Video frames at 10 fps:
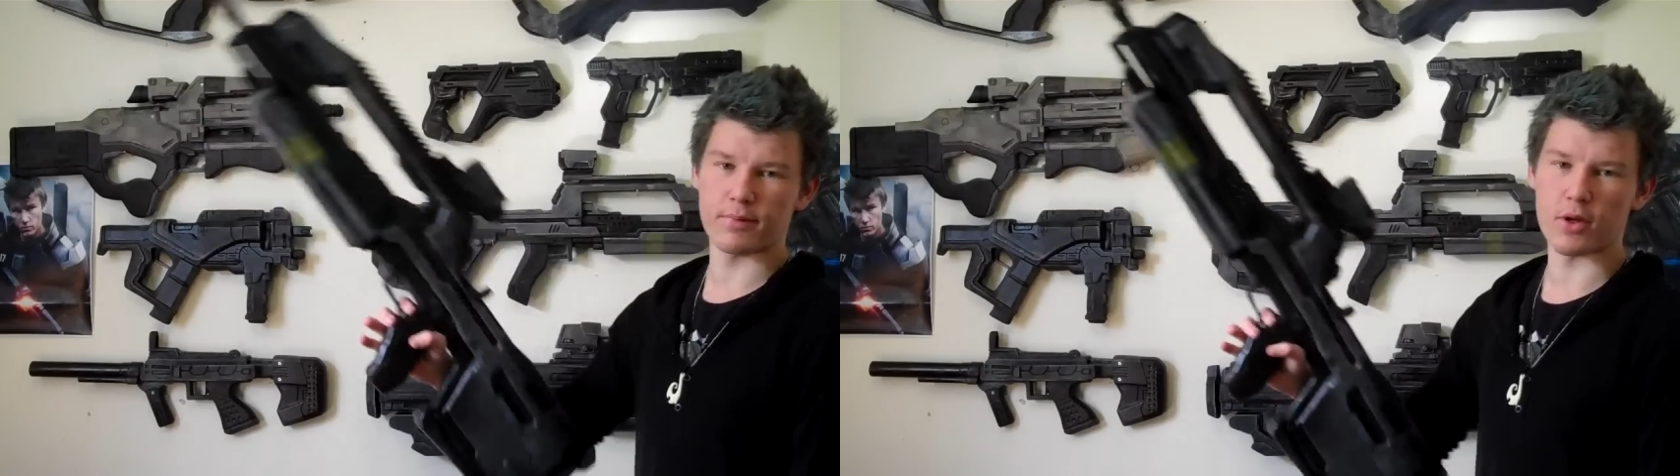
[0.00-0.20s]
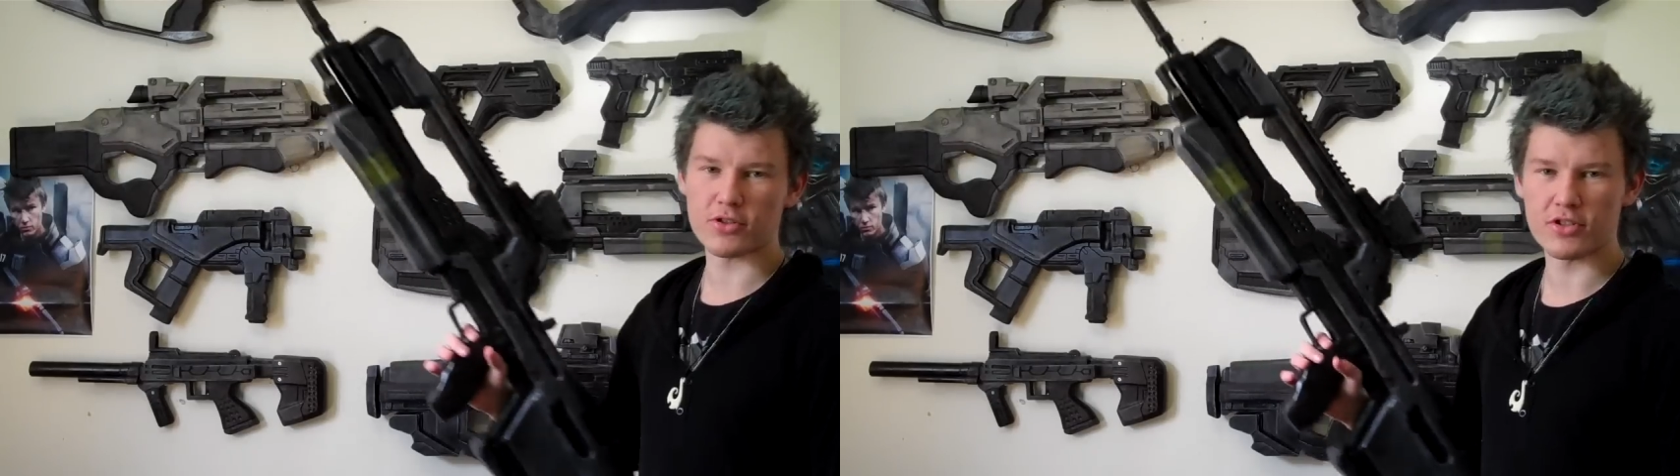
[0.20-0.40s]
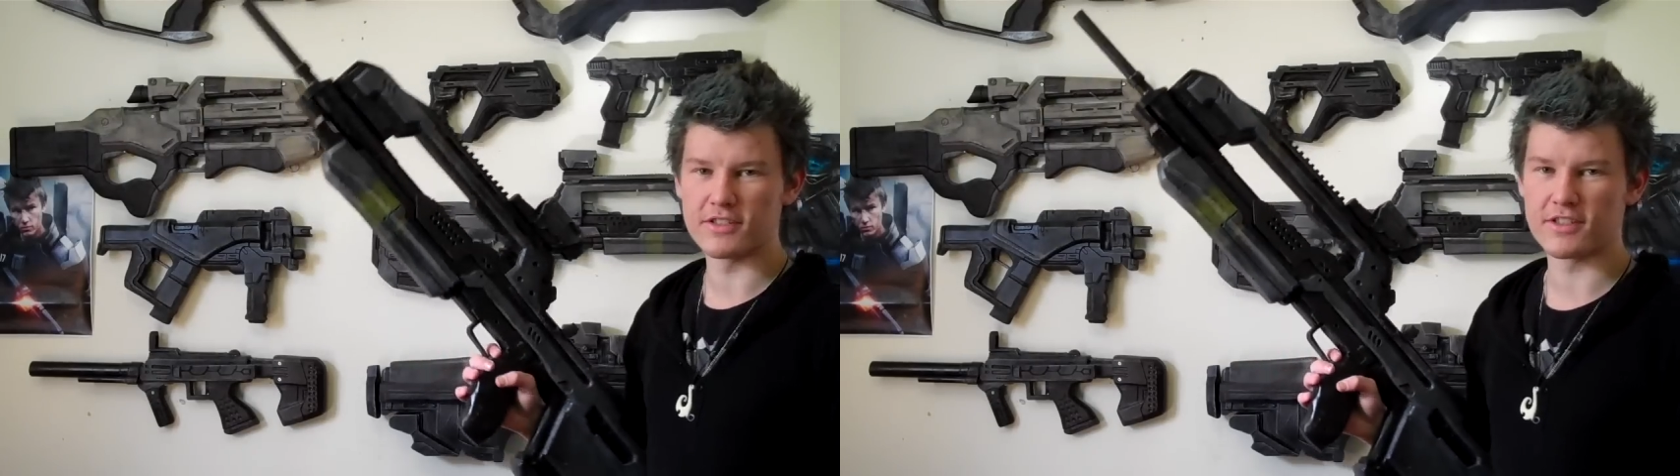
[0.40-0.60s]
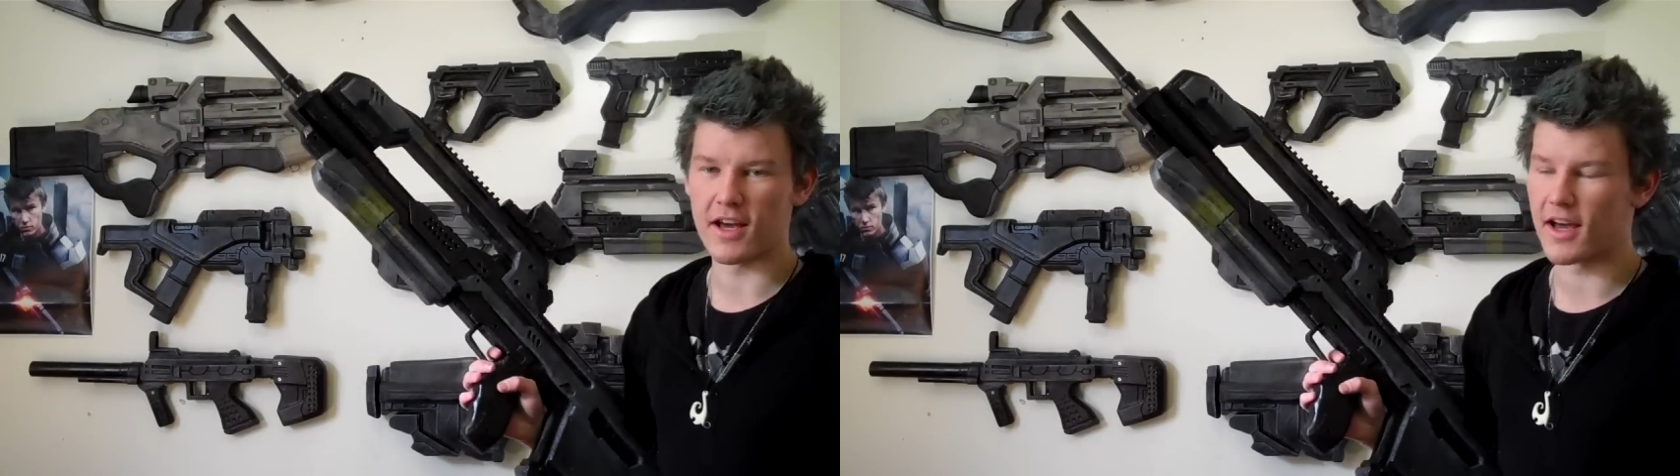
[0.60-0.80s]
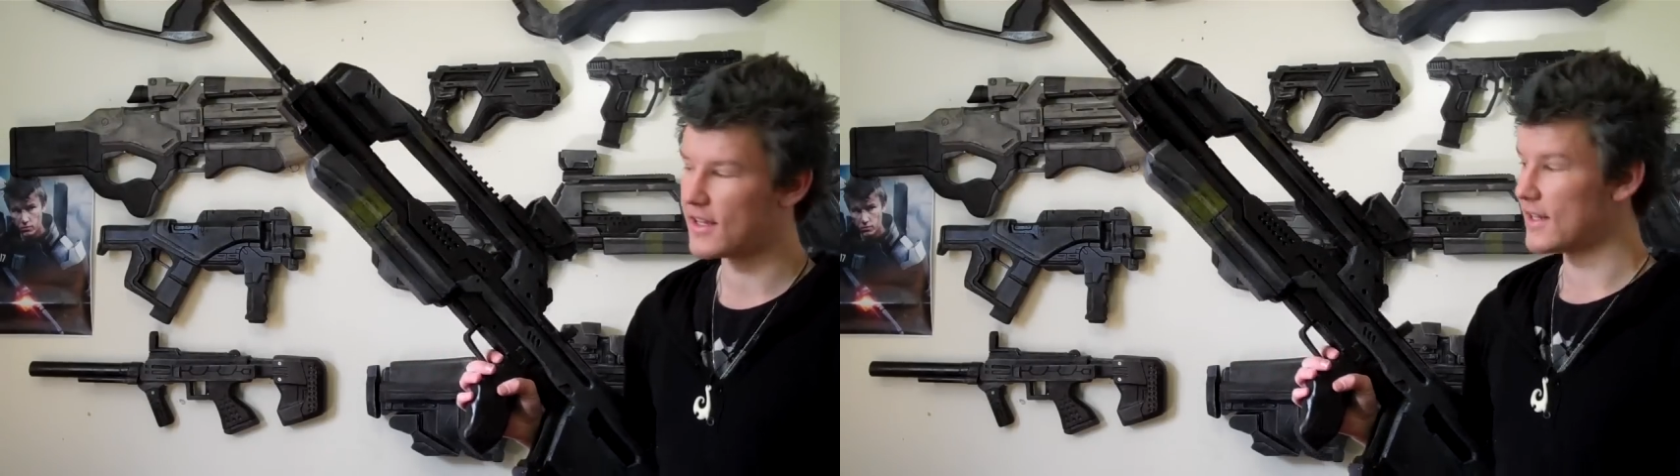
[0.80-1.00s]
blotches
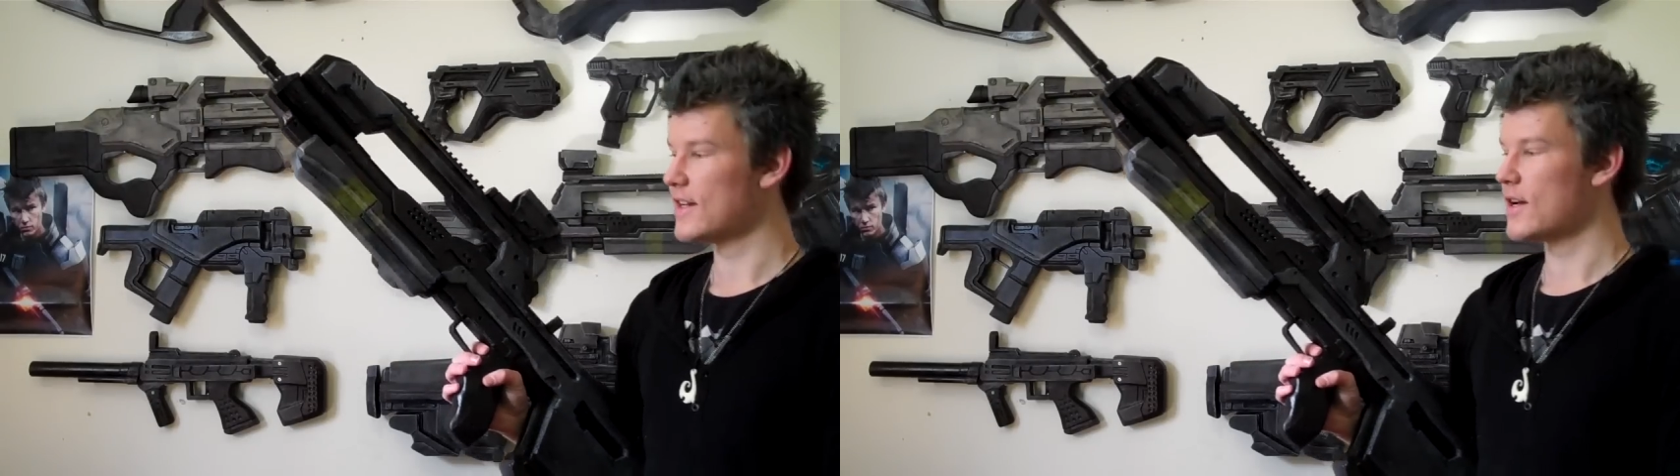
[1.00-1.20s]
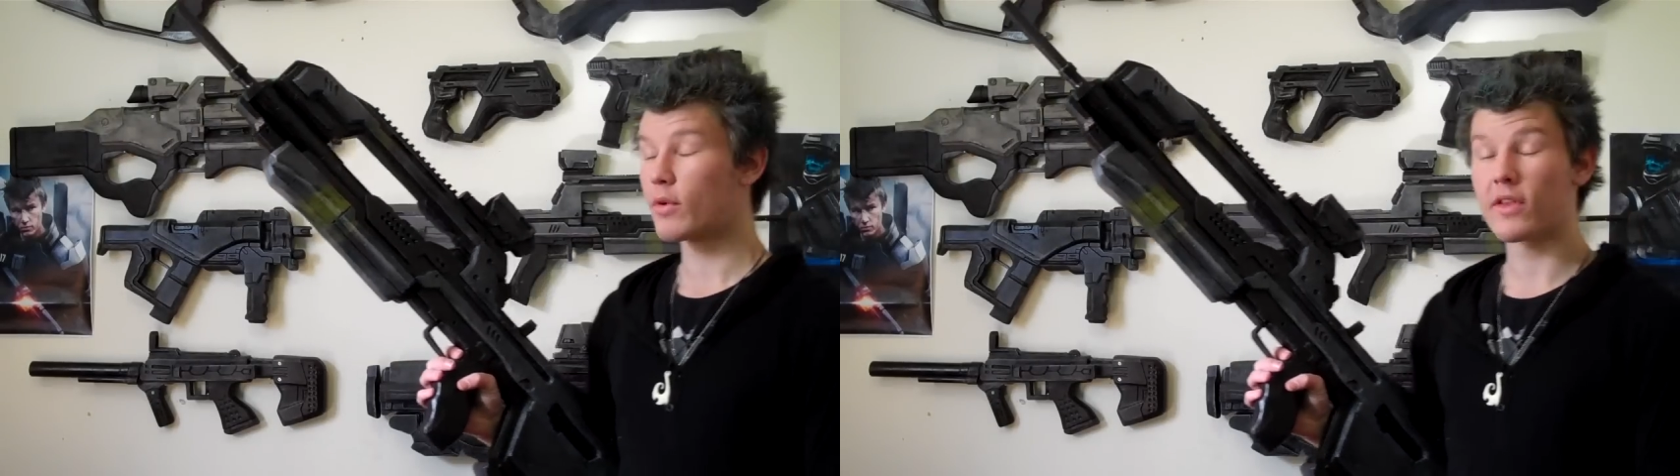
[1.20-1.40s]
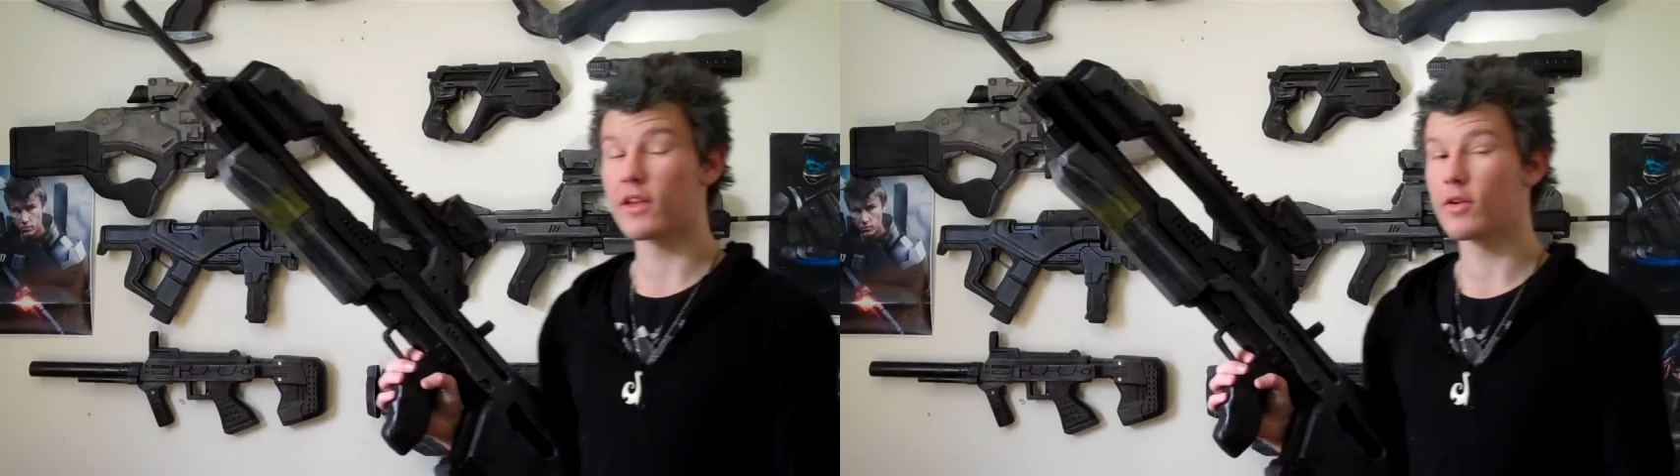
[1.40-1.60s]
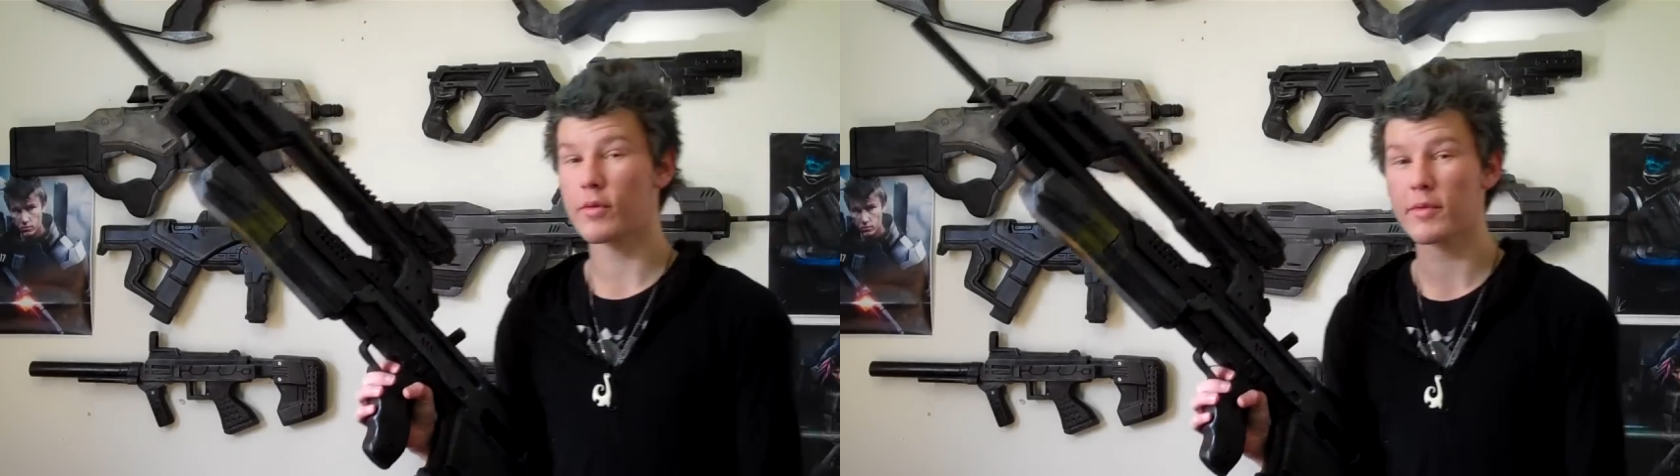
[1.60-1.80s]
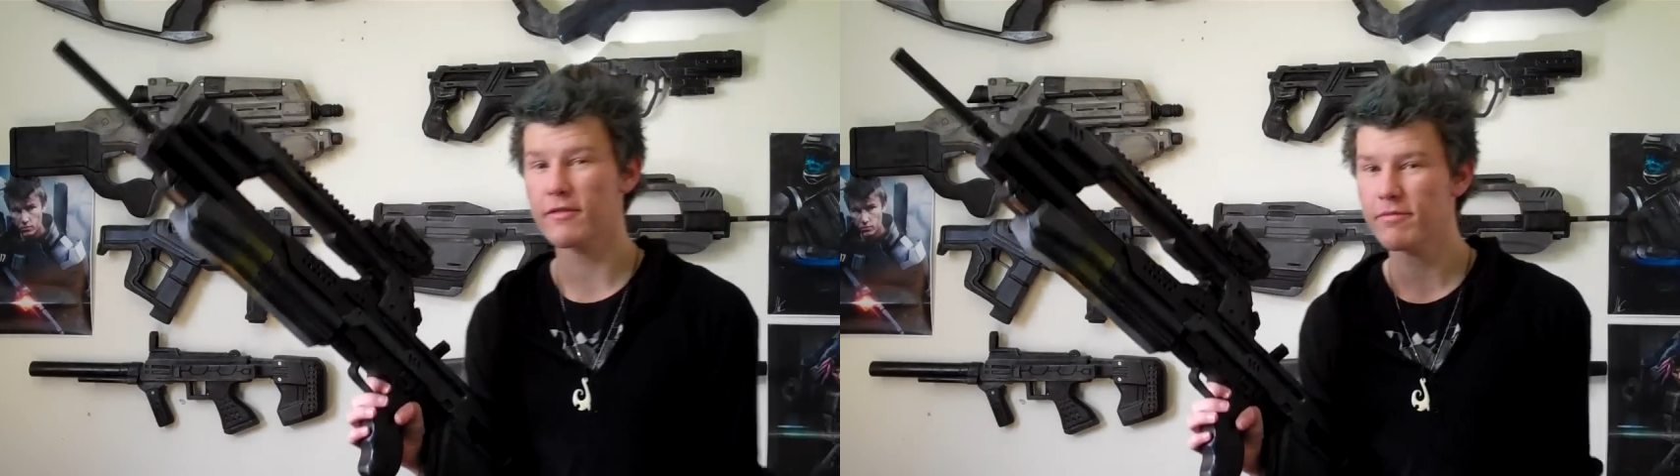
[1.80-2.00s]
that really
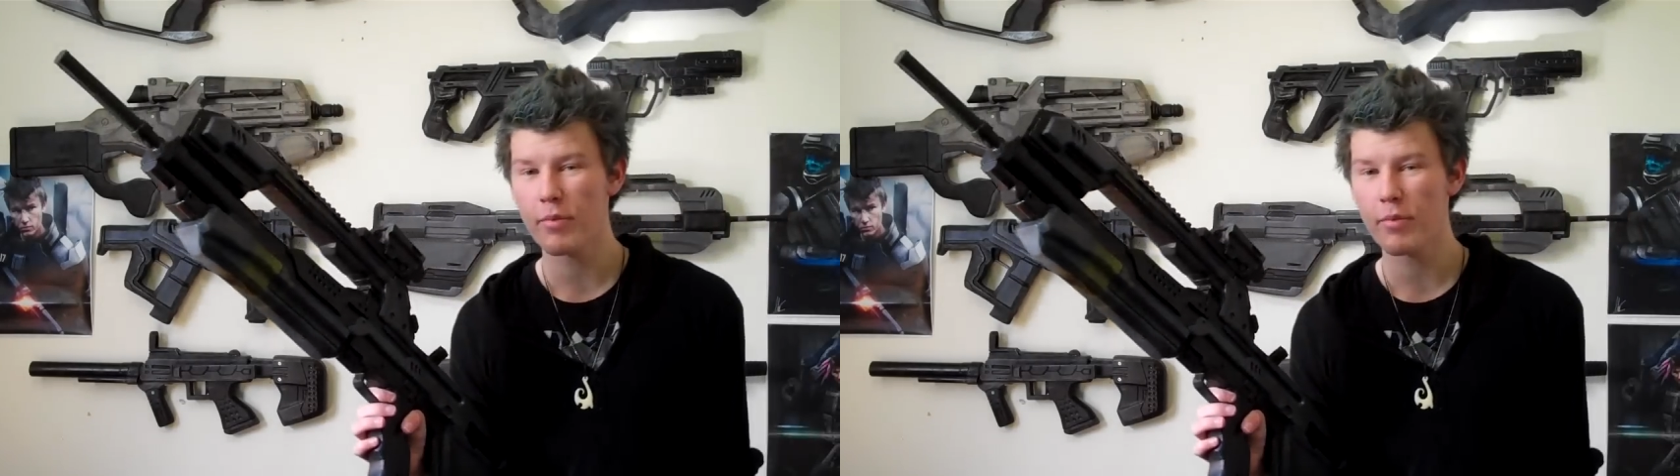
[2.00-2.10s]
annoyed me.